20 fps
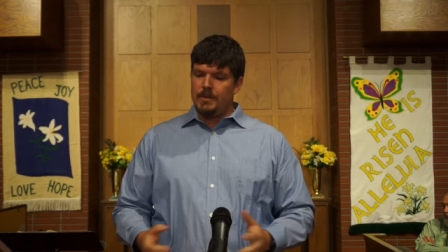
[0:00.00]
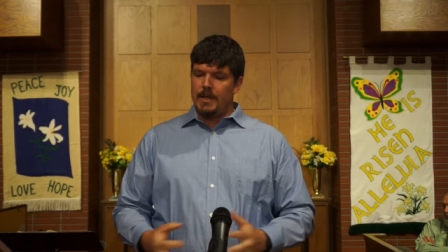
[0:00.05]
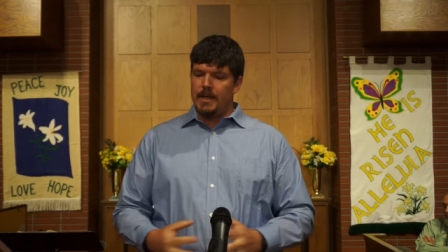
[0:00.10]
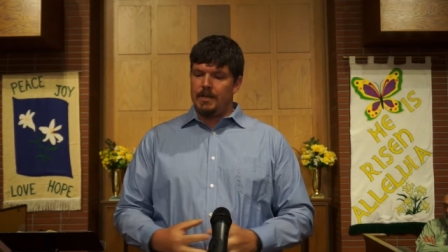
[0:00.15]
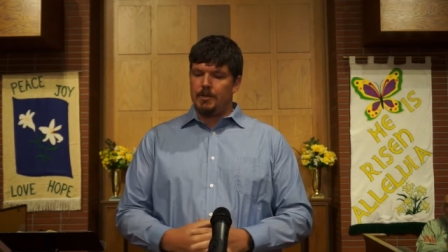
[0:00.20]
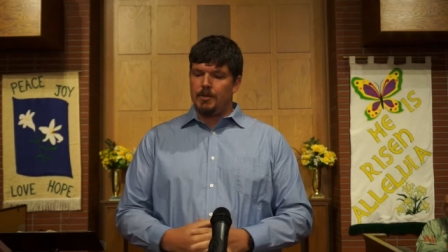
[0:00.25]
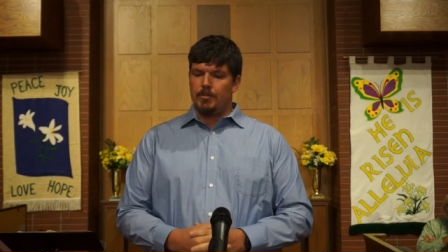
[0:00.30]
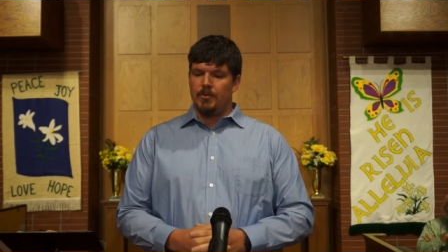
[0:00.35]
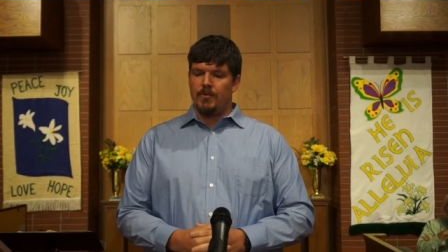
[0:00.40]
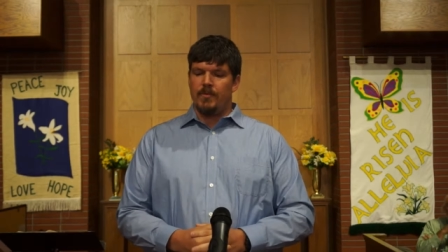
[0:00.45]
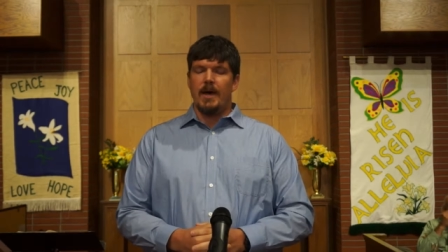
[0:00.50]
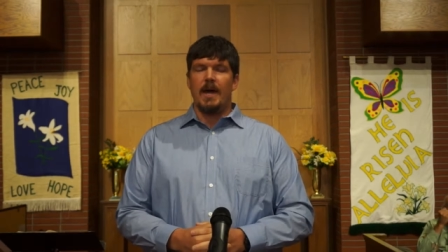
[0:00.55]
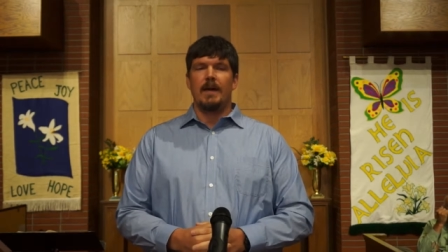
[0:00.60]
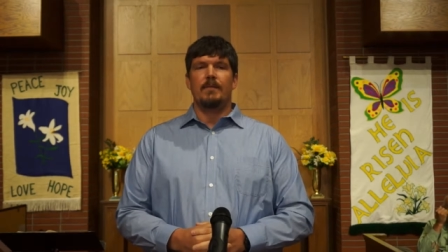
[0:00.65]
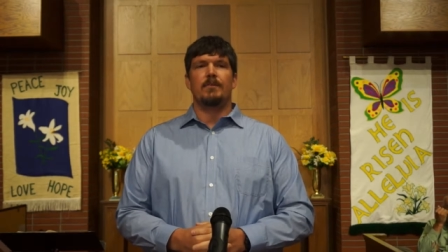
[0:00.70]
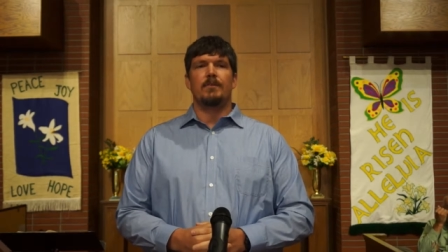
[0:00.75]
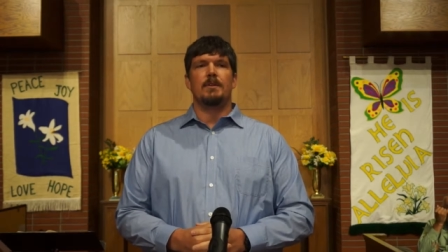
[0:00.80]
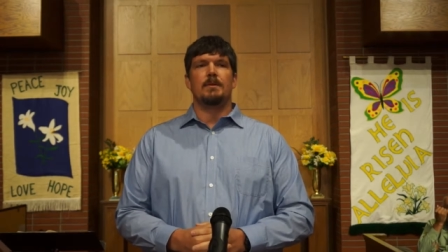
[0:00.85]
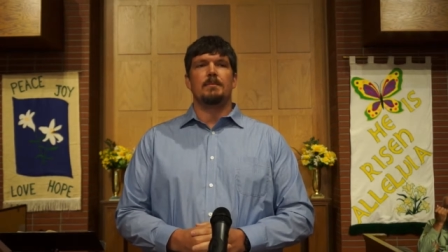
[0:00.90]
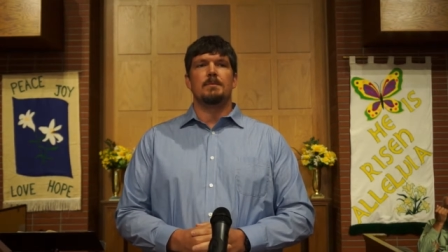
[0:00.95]
and to provide
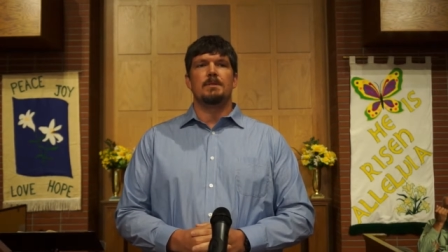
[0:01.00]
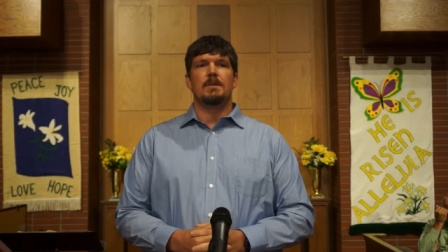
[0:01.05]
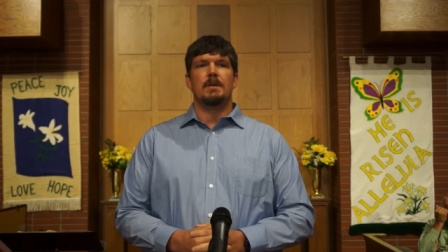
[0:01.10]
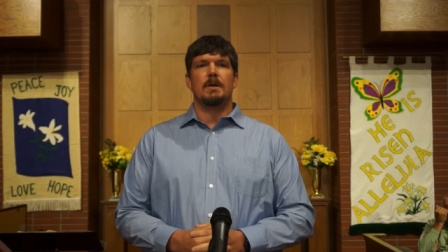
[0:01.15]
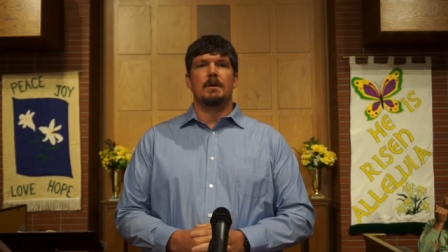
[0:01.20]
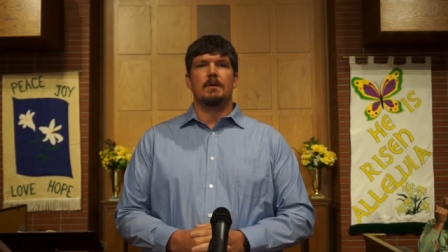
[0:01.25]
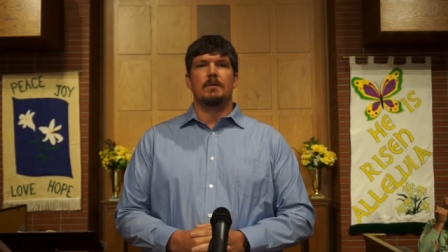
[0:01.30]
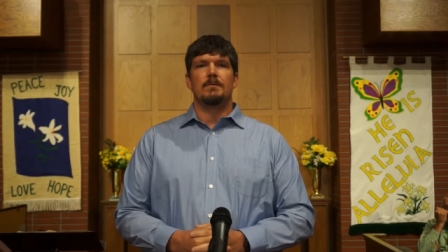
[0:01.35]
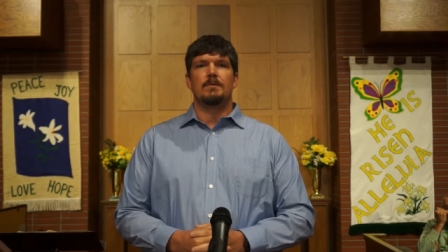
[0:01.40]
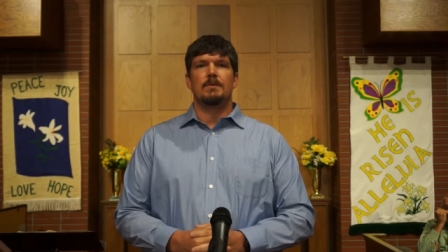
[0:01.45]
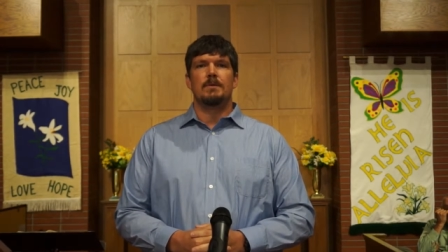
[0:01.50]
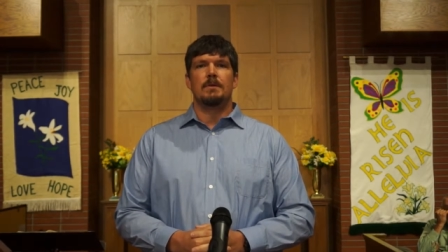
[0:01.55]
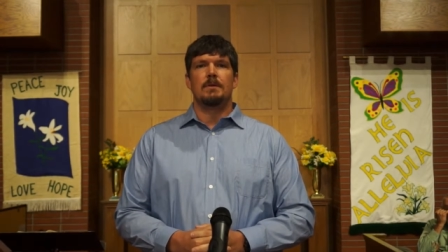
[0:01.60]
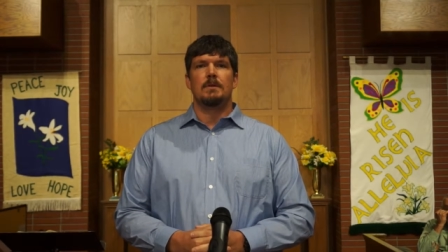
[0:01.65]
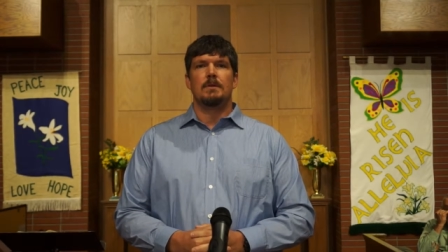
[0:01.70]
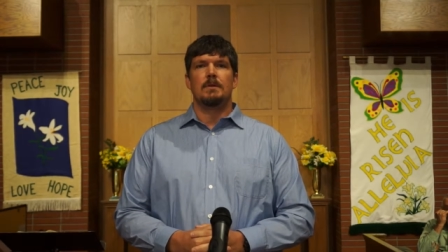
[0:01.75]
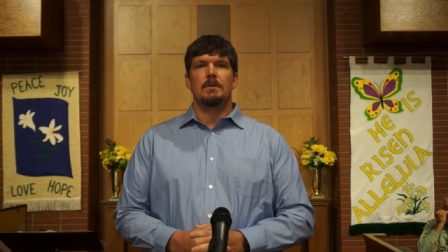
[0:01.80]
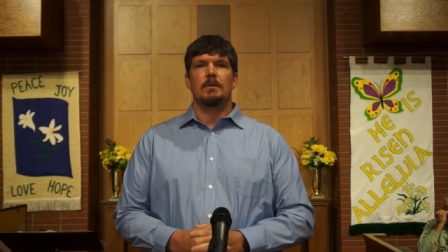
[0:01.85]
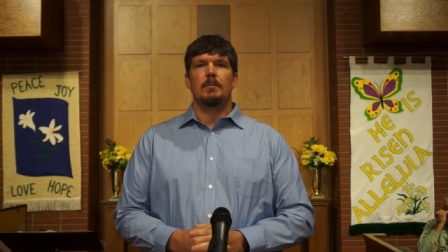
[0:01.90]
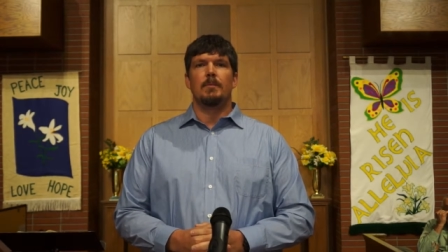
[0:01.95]
for themselves,
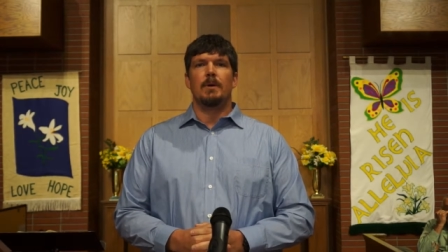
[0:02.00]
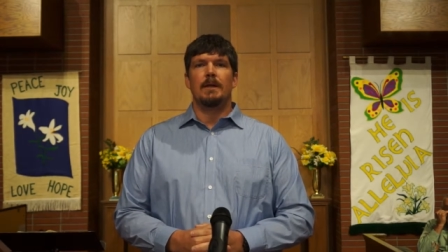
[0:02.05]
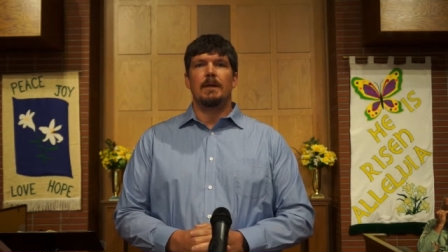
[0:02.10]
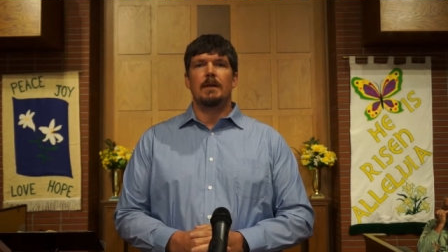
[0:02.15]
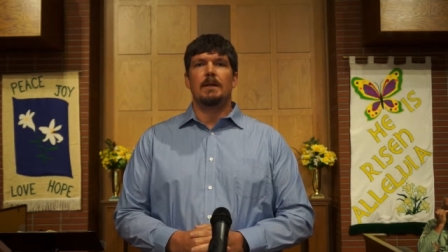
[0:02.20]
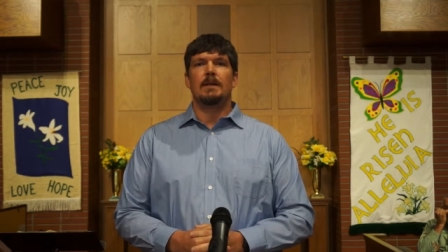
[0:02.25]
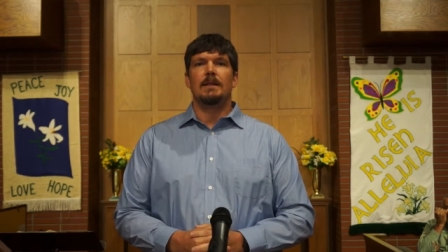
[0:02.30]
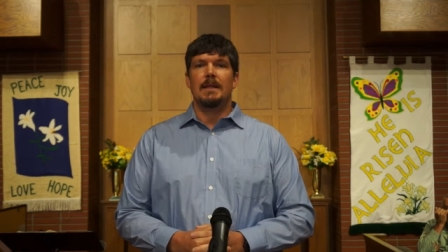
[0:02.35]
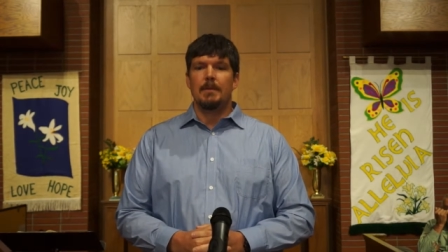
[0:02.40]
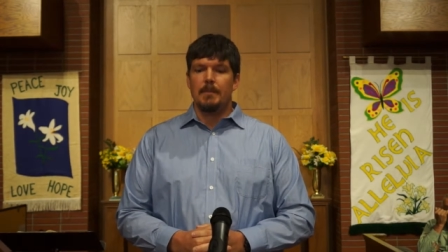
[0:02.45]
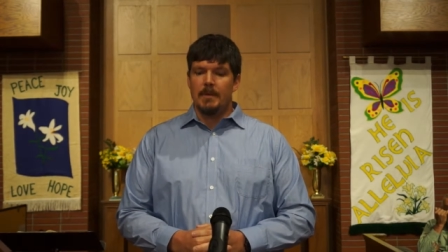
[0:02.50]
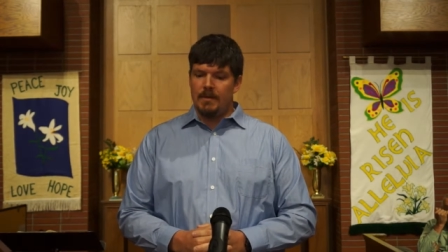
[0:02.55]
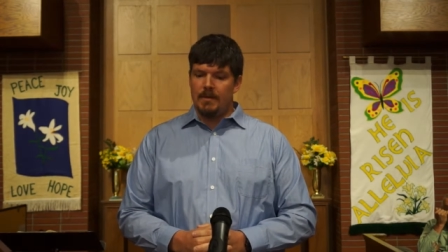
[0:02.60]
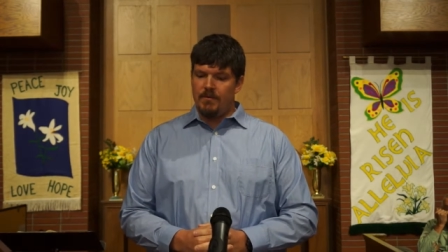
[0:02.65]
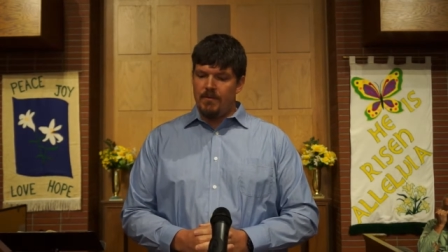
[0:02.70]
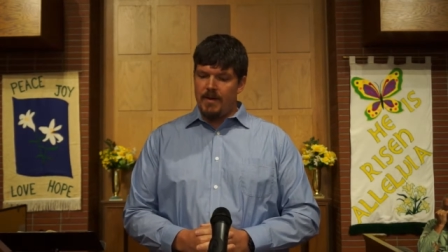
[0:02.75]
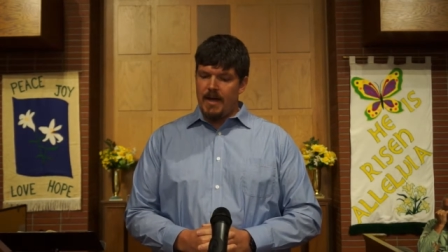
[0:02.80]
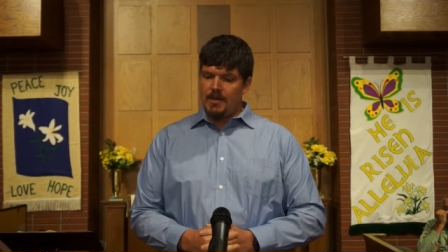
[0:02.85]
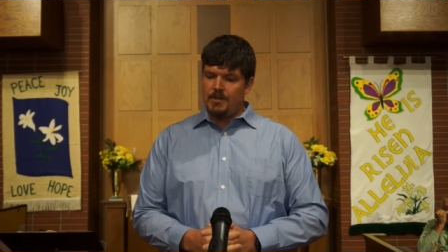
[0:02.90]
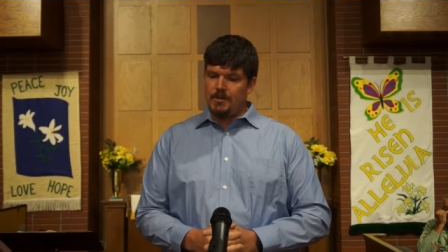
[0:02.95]
but in a limited
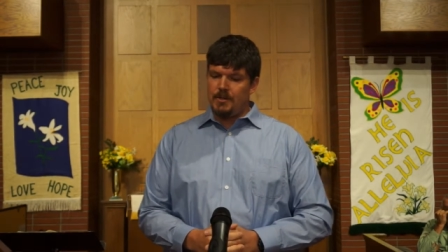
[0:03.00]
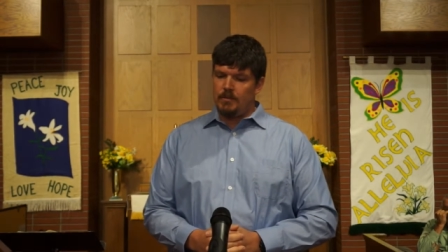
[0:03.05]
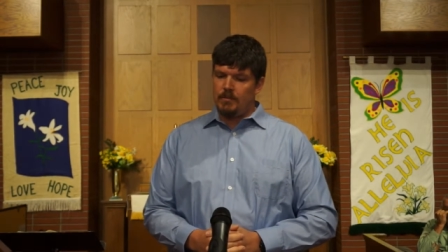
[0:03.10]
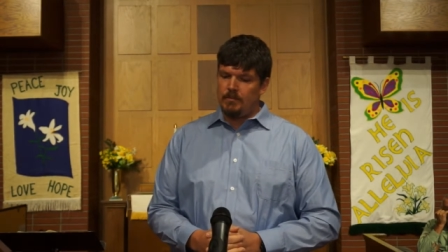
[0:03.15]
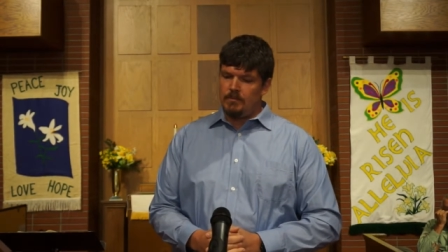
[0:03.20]
fashion.